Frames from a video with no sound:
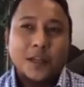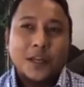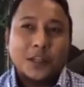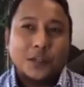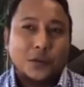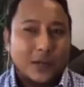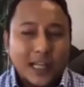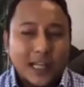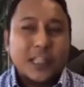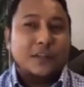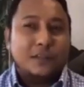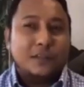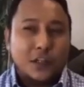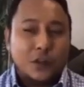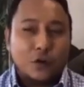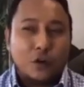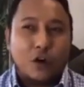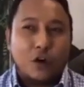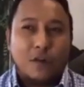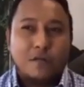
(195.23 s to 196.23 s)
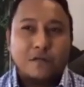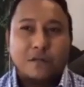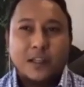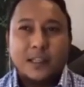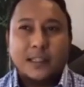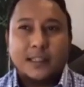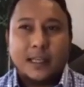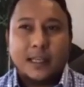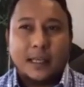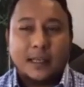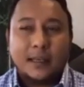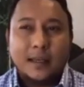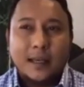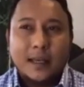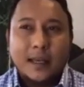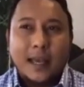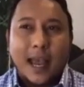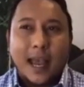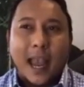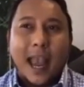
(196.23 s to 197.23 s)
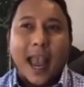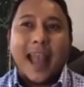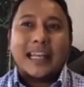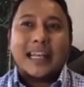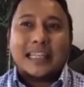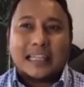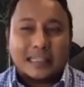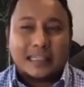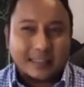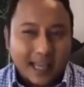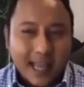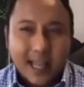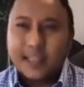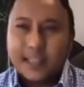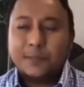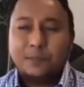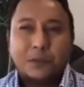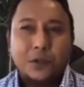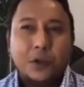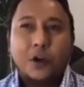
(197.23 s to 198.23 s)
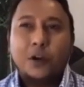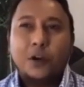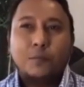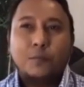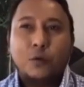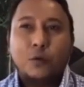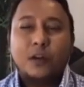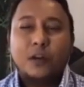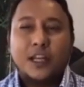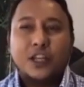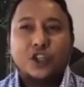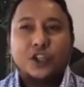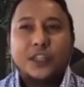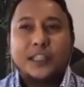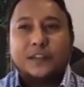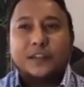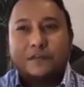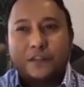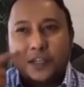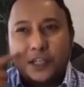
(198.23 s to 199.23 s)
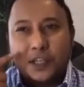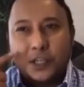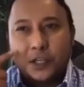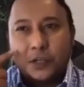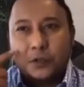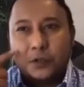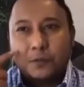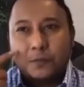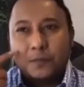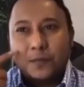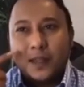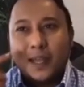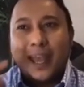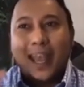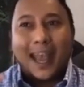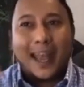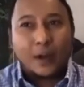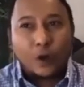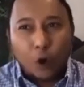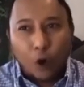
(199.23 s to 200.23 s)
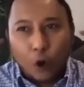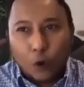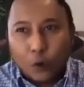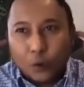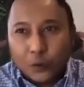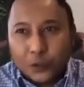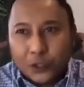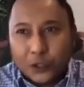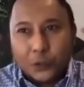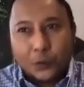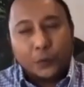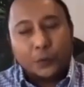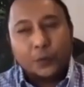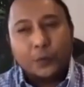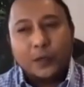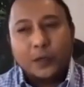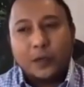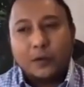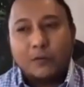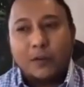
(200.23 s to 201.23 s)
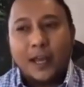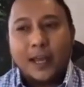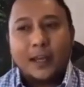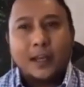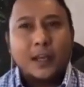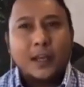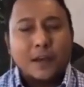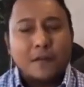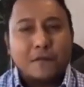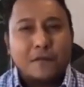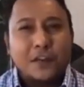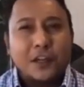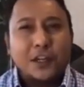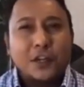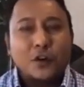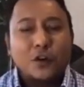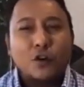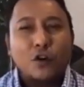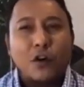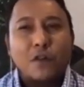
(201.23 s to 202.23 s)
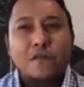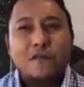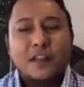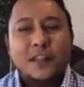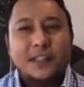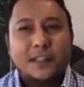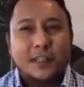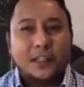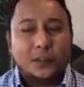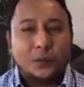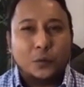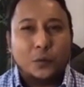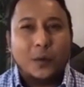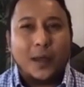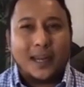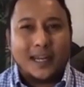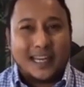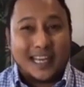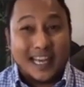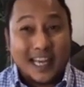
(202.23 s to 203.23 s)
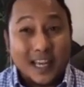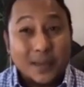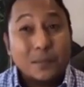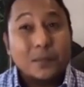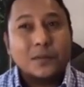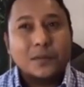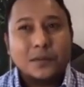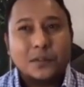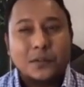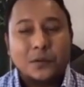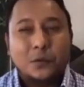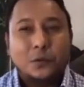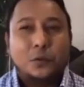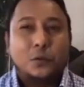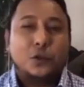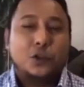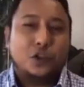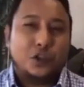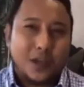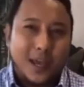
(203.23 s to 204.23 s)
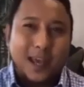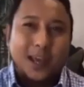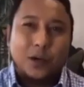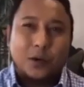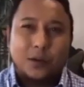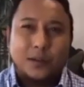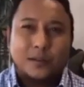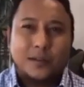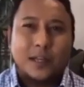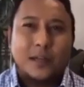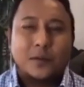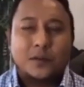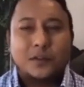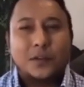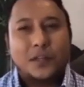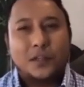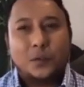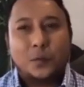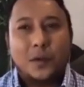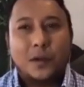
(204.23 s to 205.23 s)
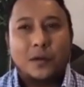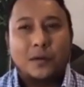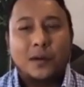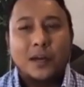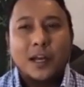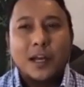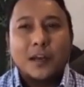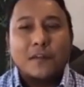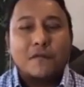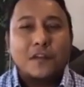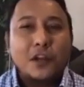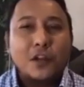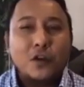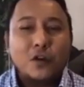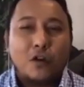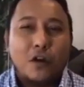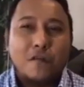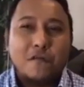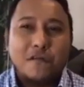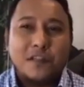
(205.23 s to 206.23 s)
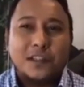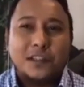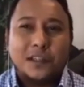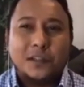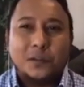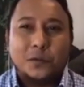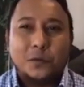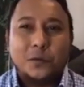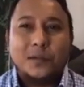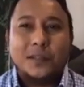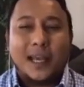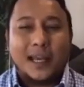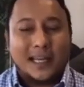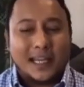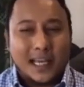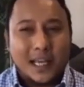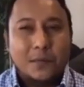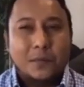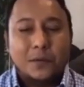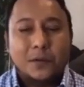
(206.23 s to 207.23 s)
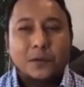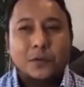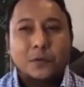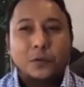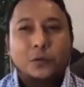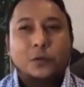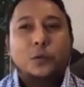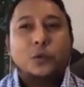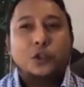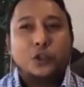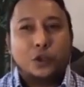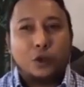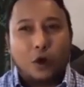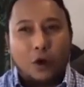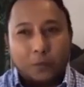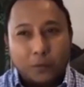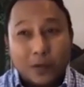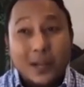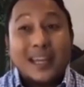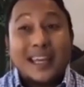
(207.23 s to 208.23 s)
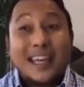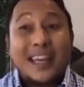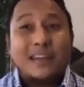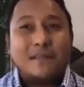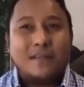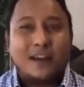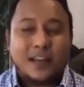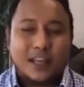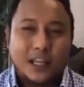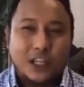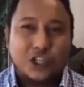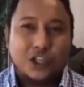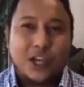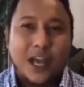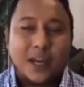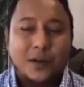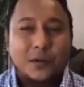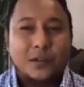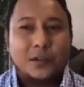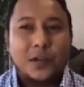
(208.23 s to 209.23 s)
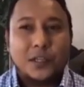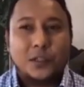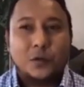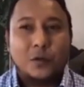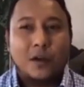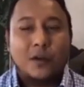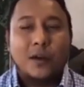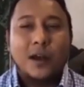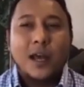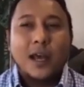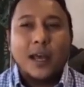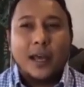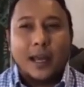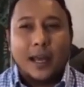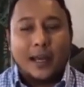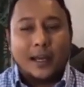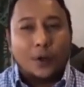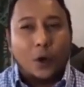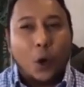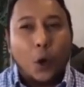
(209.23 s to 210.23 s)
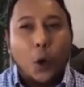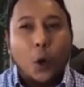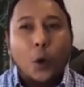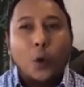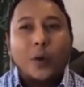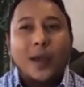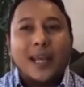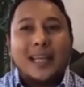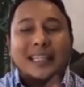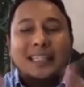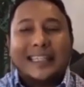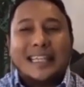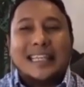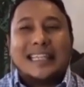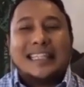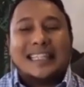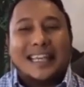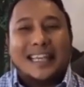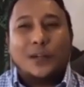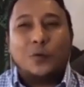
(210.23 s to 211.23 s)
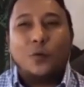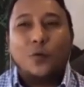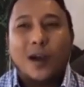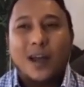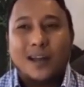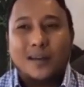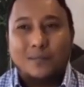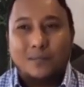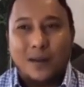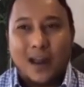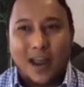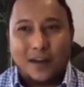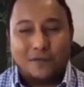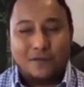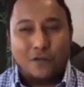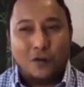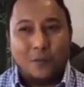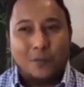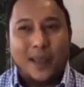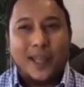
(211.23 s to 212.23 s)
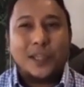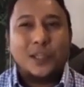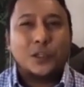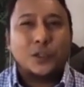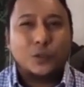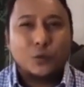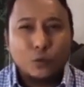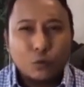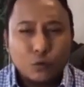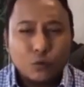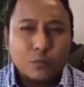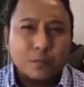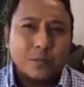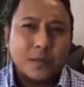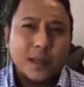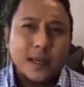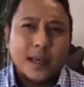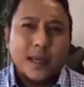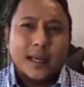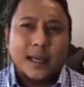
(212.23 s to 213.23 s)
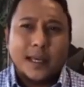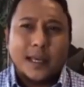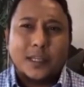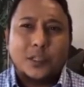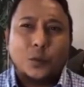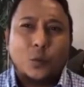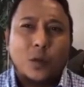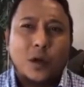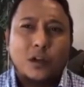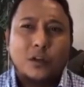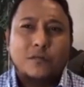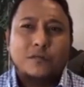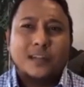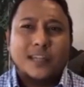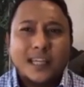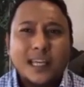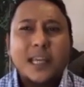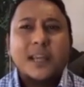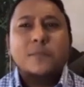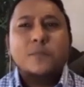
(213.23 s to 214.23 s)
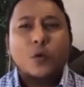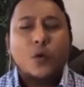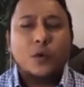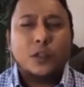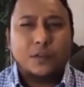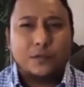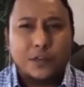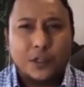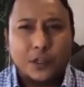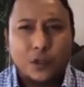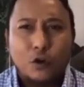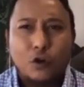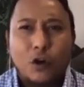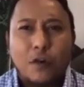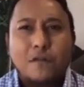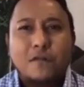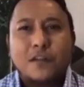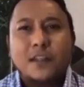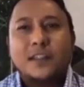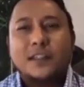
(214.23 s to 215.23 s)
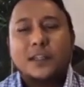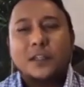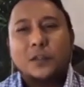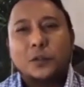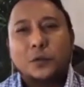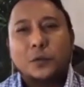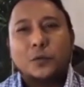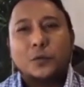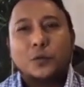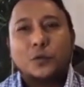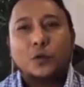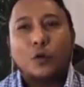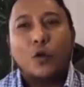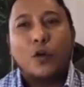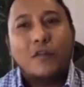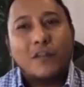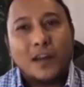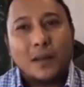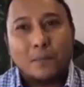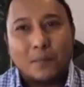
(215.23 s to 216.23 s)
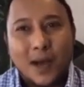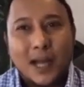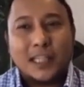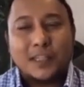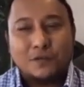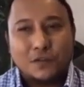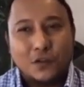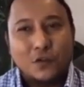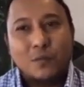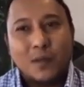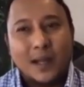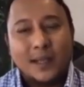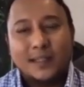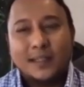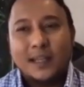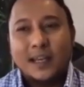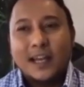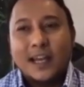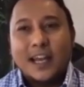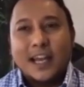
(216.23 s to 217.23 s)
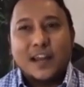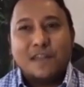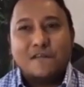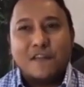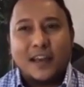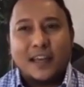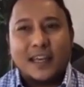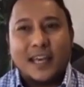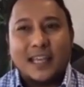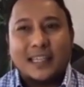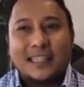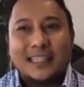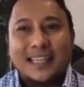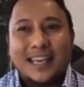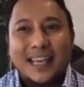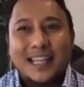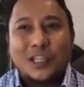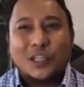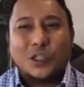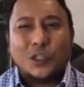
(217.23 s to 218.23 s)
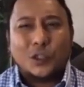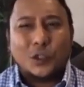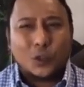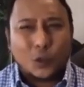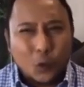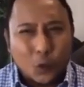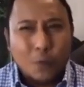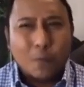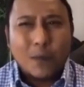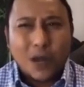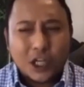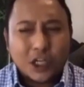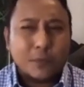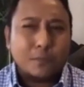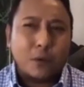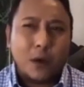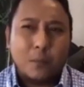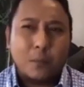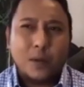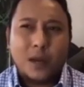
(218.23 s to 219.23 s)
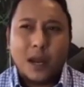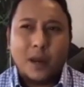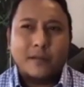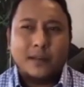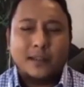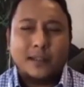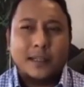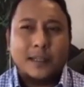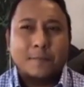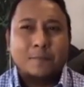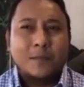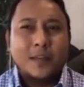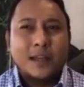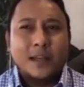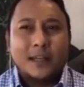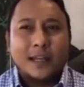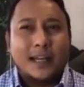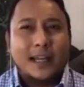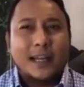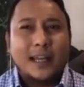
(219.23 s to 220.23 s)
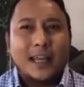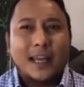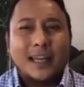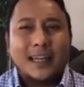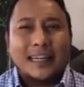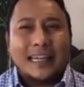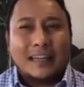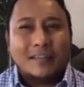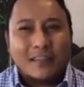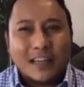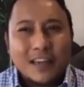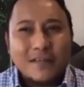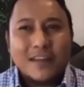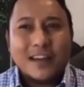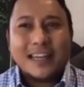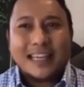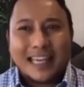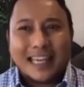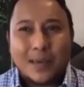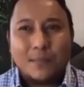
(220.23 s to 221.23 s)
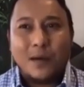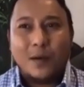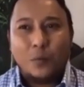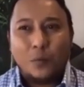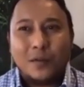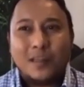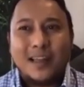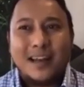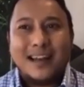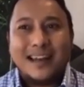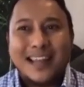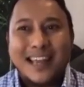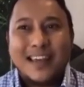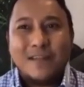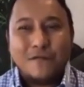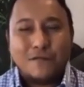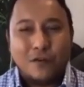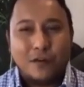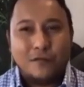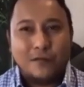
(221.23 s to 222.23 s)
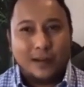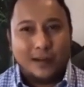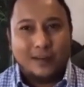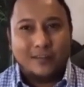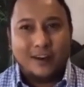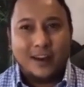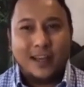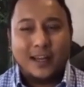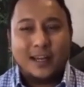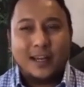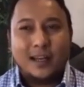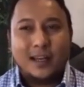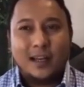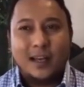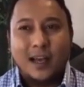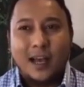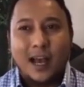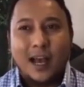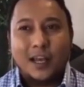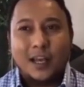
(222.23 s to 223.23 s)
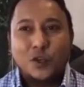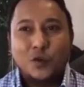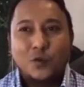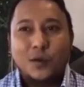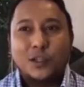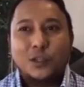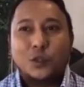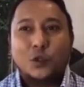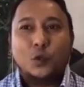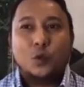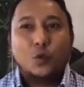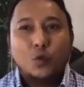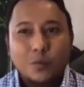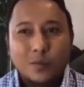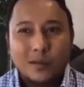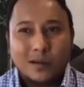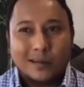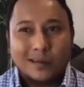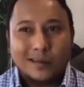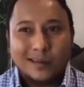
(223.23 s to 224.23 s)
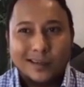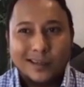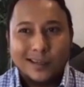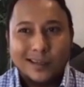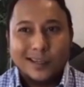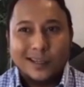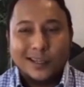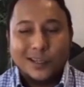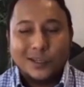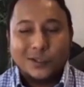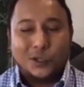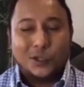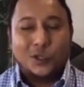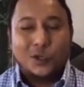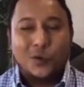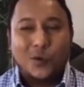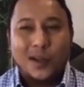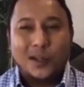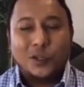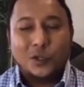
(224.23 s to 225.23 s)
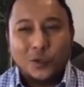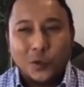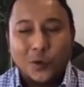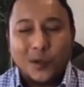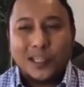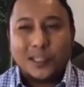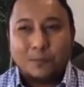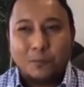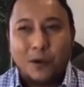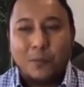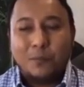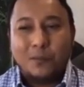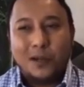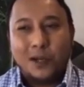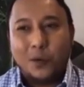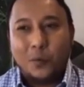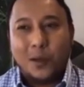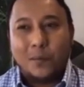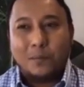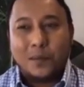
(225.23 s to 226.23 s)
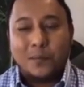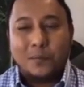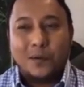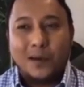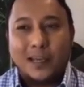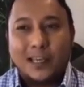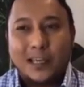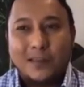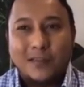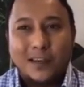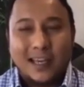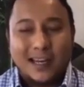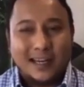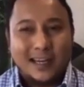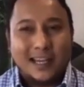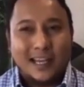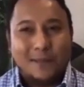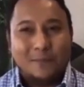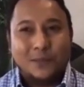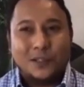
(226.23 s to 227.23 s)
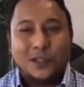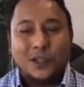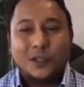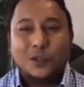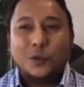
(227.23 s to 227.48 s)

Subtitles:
So that's video conferencing. Extends beyond more than just video and audio, right? Video conferencing tool enables you to share content also as well. Video conferencing tools enable you to communicate via chat also as well, and all exists in one platform. And Zoom is one of the most video conferencing tools over the past few months. In fact, it has gained so much popularity that they've even came up with a name for it, right? Are you a Zoomer? So you know what? You know it's popular when people are giving it names.